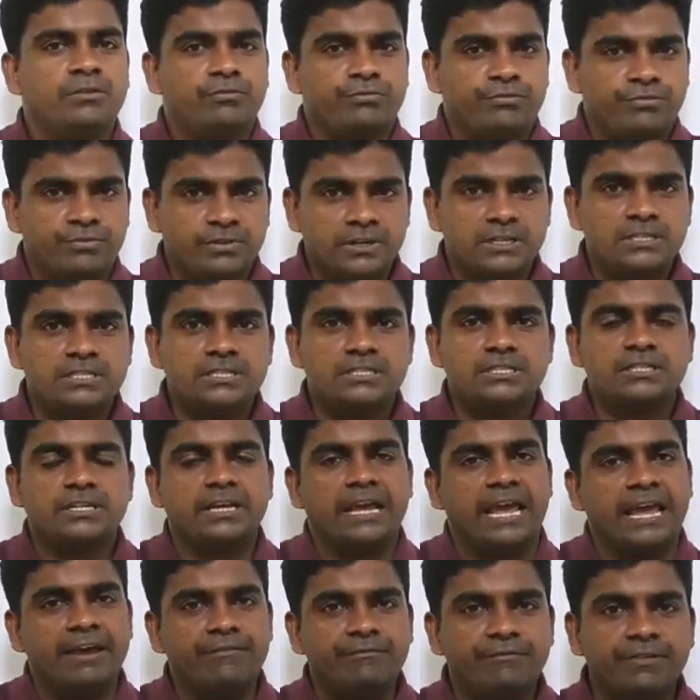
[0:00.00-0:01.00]
first
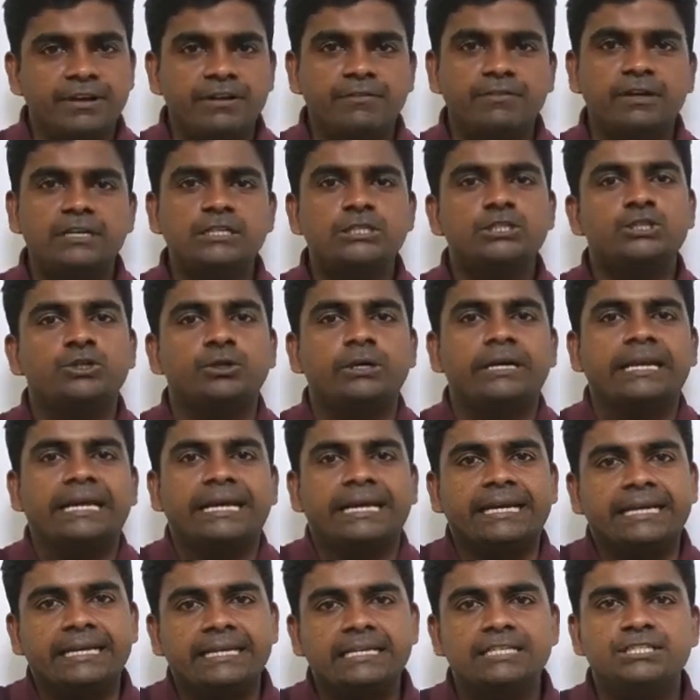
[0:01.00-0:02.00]
everyone should
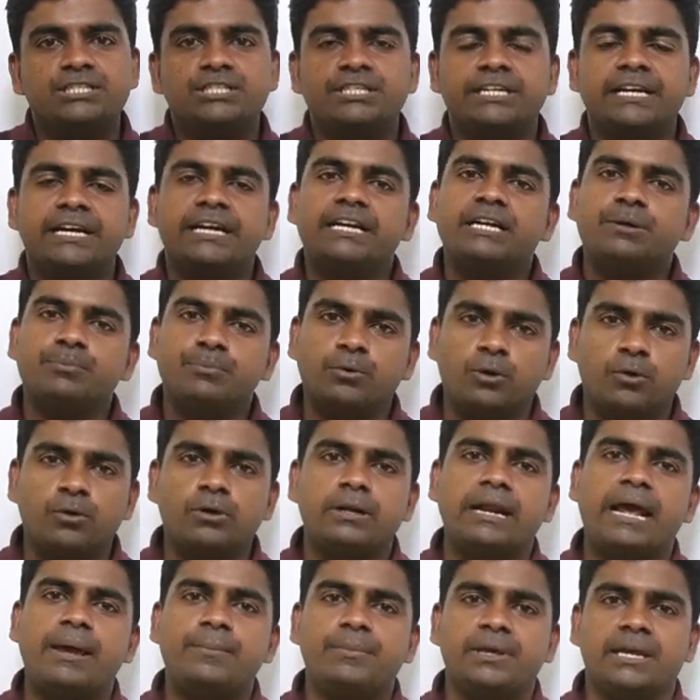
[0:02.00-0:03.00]
initiate
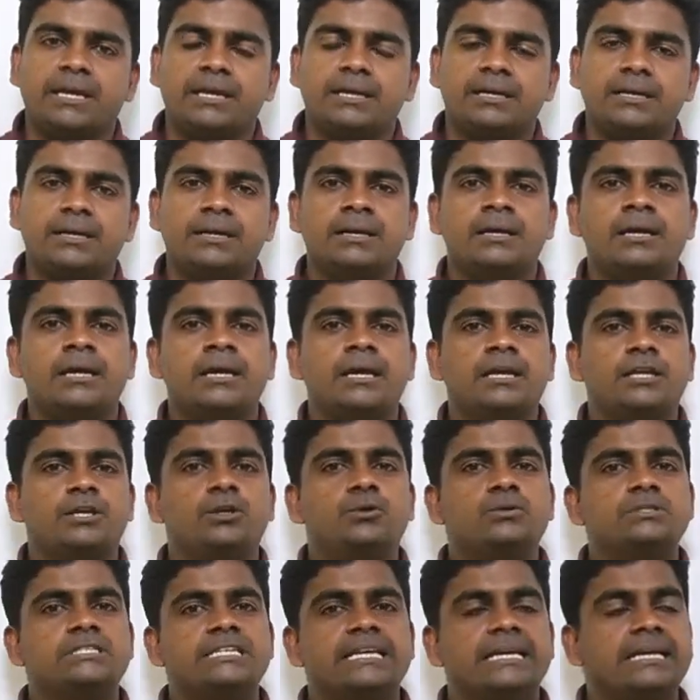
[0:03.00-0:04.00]
programming
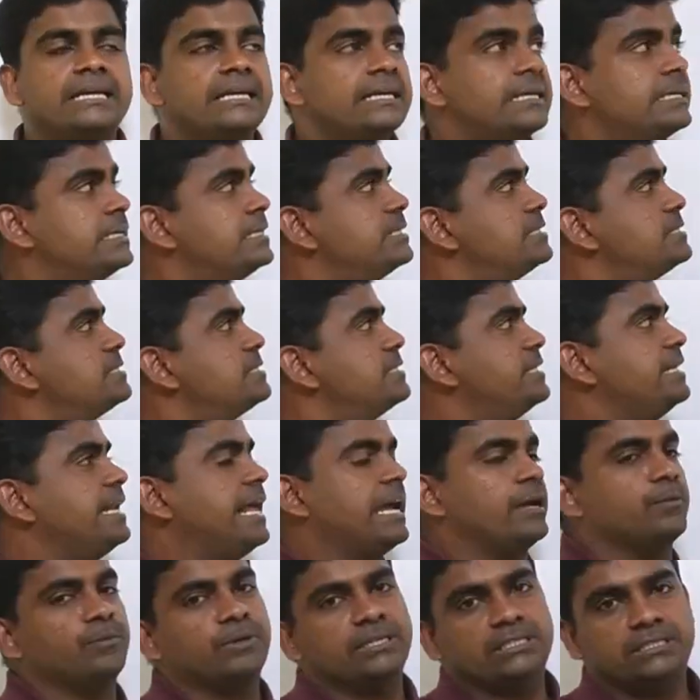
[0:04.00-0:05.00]
using C
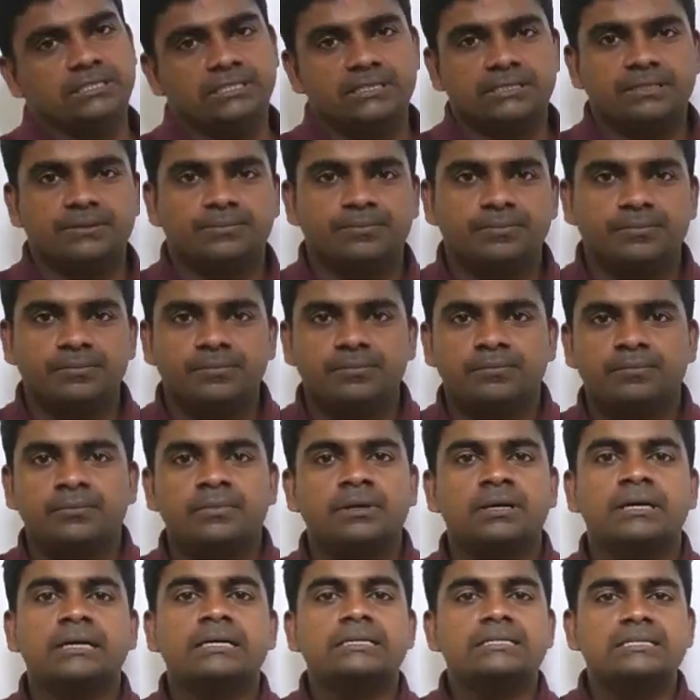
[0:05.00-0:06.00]
language.
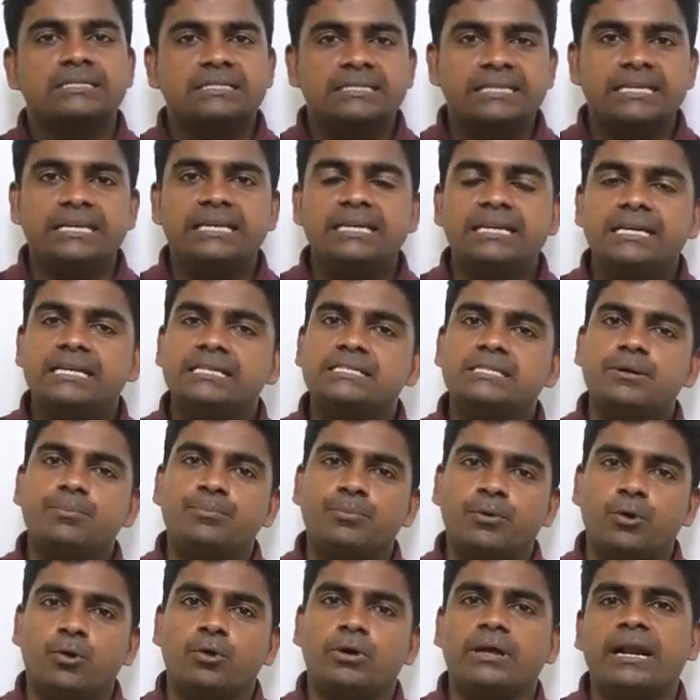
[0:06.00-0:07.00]
C is a
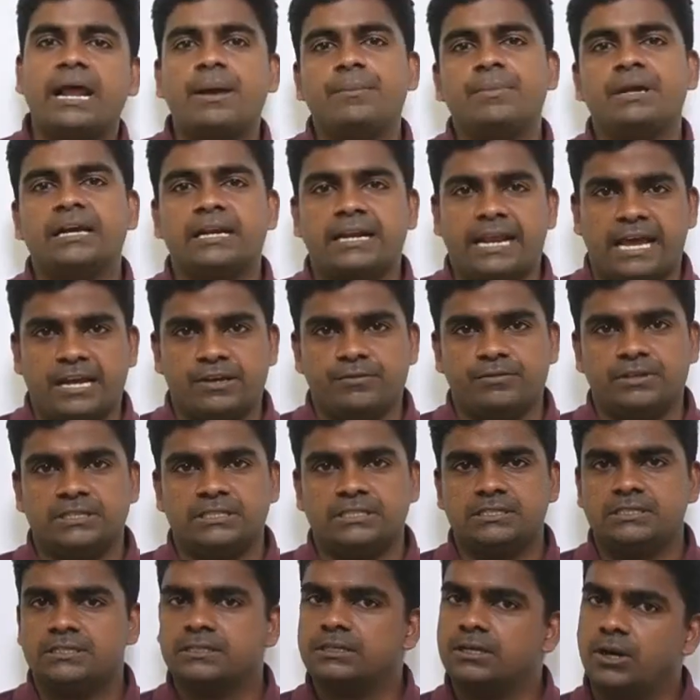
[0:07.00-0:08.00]
programming
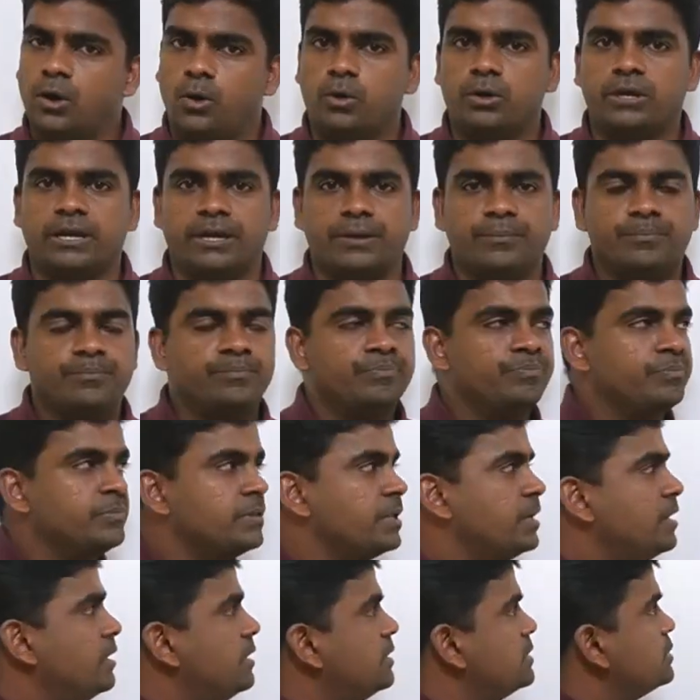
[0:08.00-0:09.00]
language. Okay.
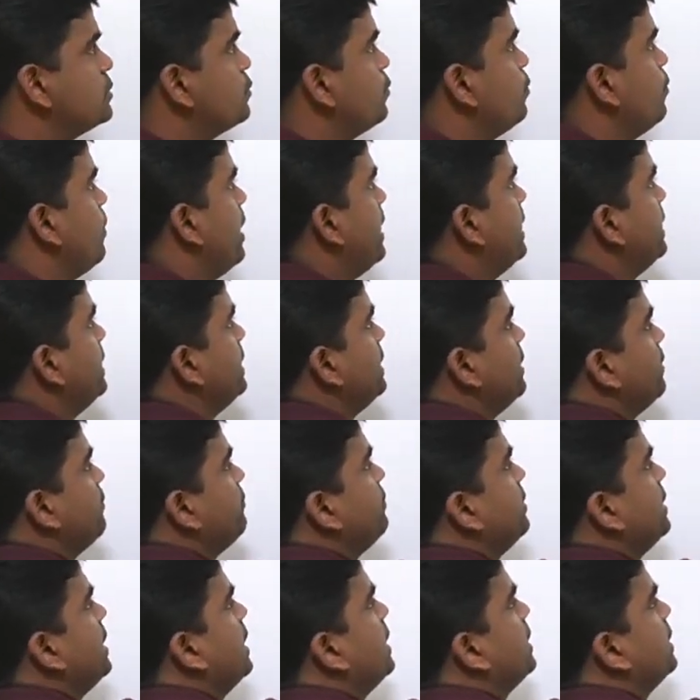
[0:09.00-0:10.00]
So why
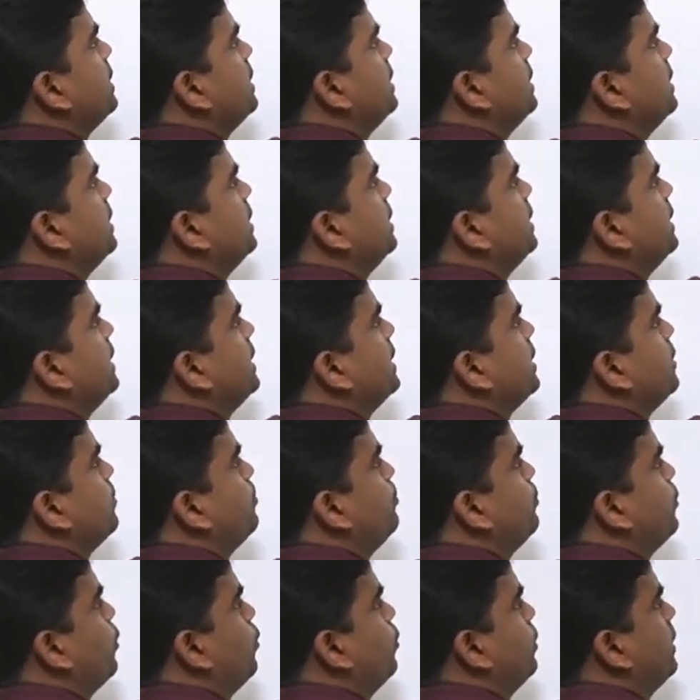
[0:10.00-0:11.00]
we are learning
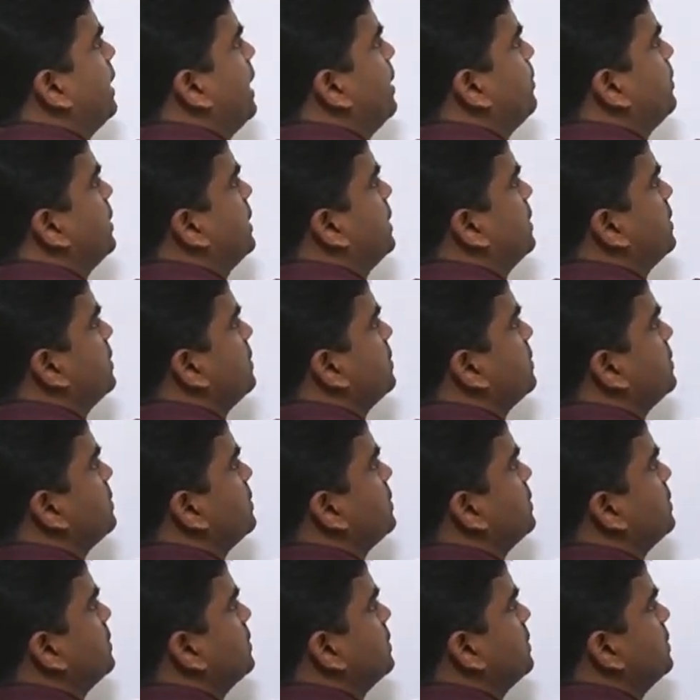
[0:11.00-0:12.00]
programming?
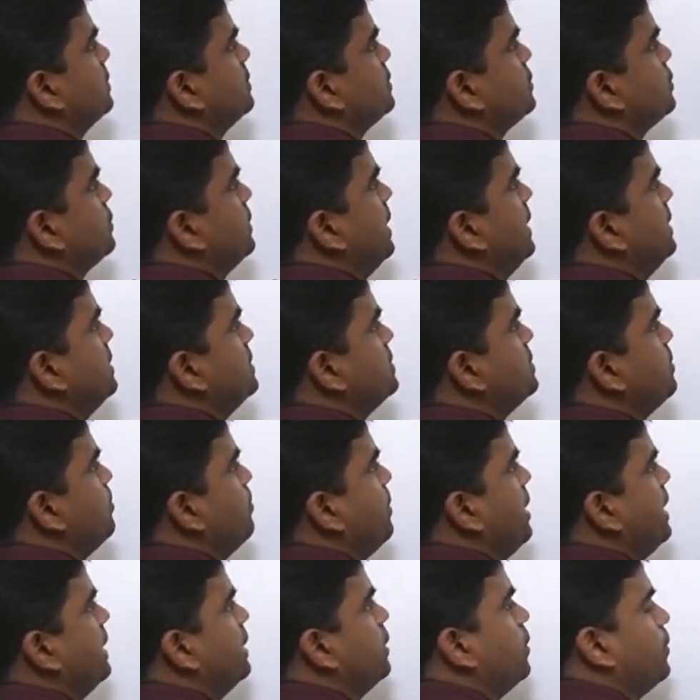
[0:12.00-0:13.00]
So that is the
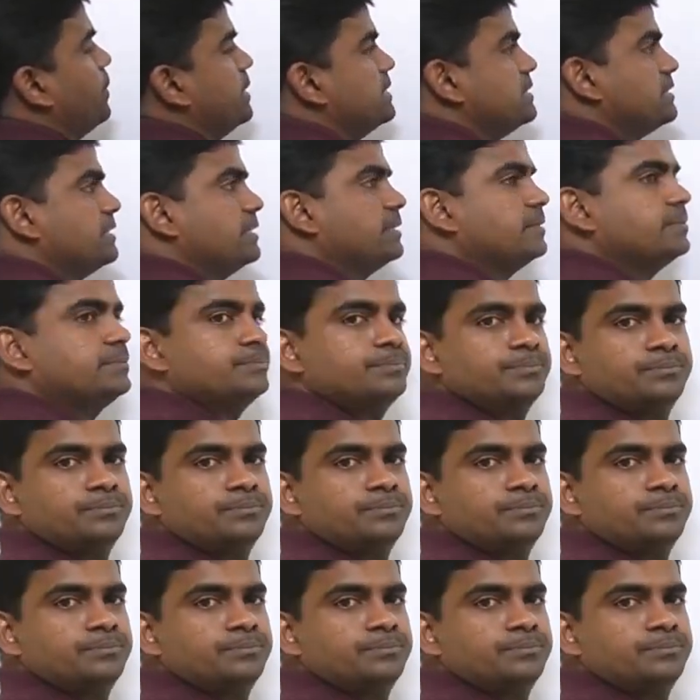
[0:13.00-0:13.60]
main question.